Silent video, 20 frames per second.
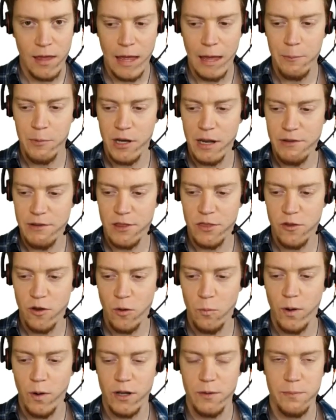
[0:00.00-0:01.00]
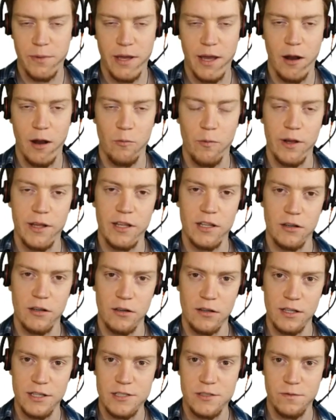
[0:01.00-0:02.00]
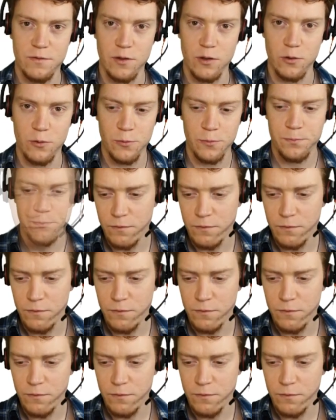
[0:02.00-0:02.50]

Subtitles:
And we can have our third one be our regular list view.